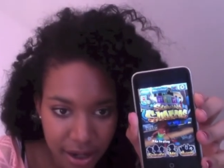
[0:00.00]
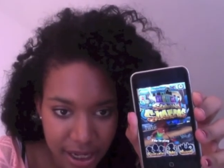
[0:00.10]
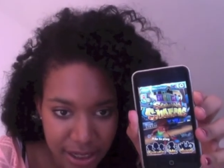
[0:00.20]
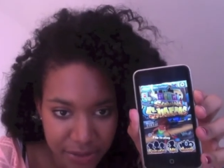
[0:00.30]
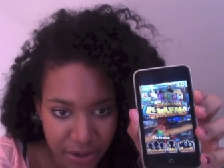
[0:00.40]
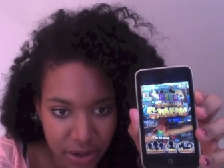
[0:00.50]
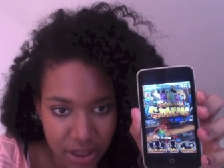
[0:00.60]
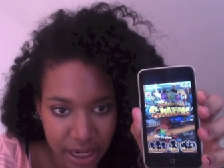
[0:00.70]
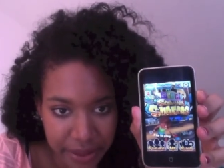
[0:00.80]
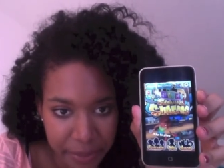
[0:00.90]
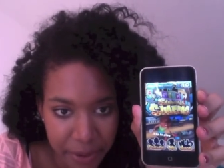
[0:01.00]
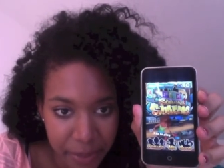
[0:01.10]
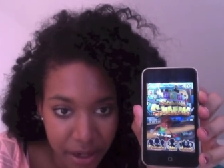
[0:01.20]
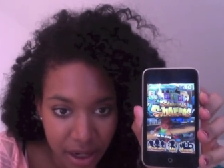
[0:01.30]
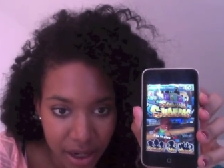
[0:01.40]
It's frozen at the
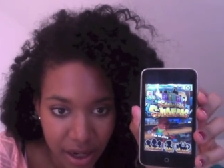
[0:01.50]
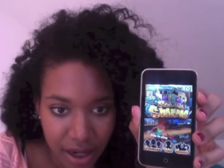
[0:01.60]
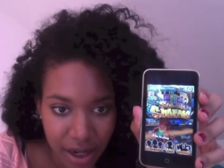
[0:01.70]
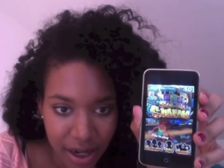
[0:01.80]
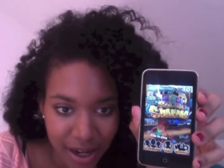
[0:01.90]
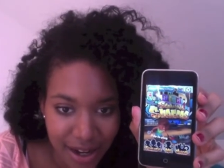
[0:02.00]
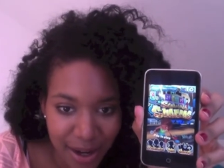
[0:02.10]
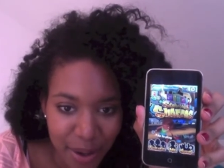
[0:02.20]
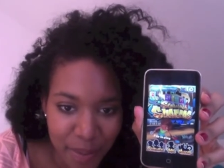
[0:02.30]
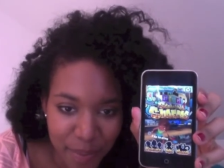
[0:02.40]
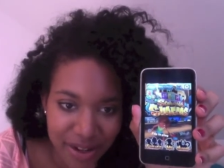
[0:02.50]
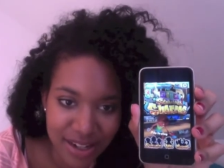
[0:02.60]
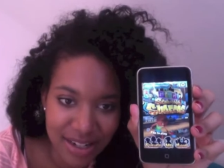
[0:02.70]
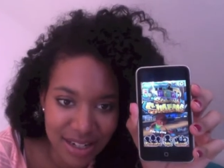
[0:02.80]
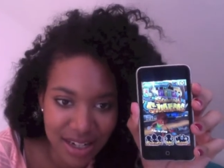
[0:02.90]
moment
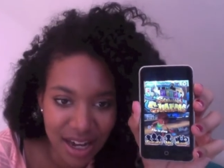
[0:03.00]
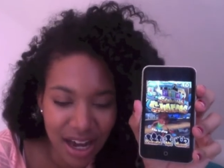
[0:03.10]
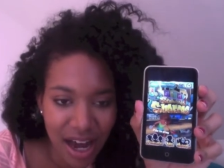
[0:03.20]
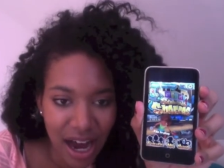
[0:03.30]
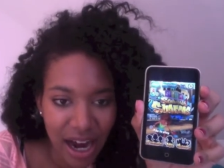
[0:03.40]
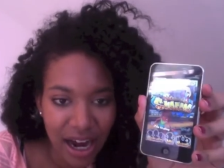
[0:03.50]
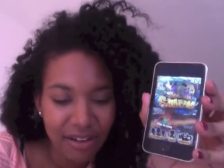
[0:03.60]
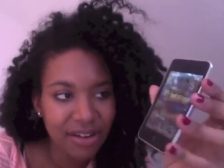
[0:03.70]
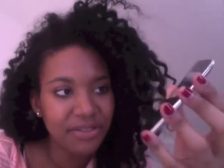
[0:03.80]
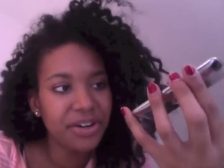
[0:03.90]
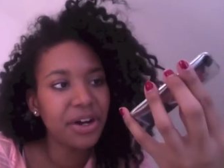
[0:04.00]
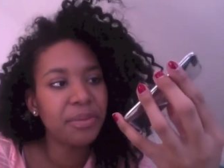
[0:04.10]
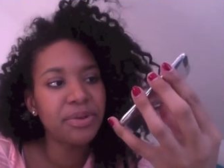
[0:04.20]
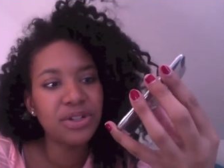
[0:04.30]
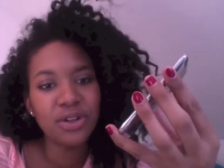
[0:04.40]
because I've left it
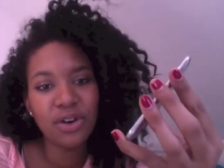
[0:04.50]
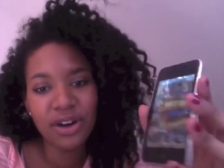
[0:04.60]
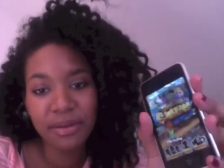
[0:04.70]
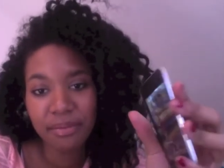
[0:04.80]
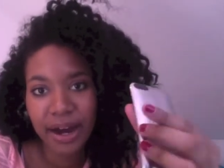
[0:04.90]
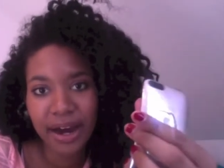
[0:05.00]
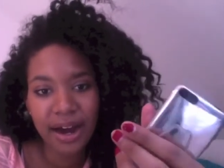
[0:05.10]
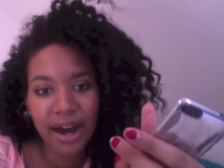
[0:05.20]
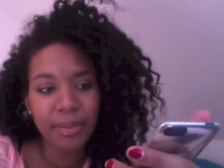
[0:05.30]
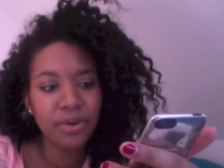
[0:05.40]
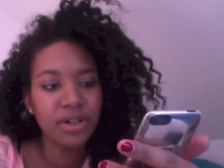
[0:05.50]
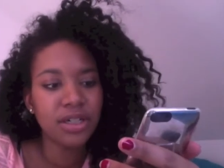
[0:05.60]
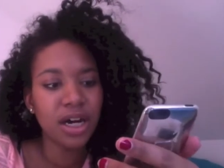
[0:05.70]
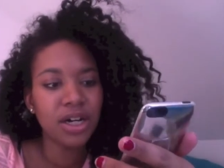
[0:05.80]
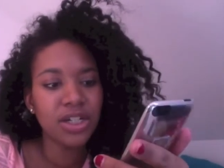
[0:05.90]
open too long, and my iPod
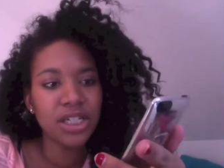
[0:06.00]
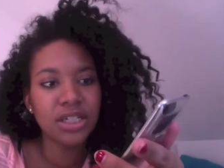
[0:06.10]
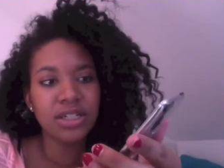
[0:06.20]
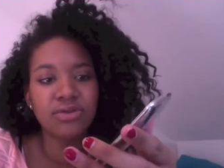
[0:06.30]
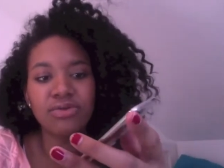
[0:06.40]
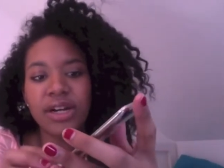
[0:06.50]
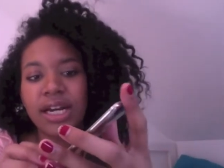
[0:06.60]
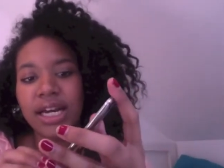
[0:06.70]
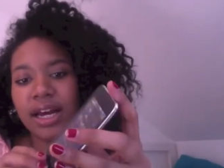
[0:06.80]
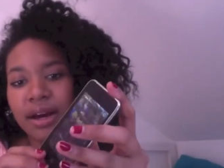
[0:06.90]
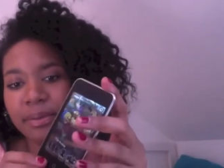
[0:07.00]
Touch is really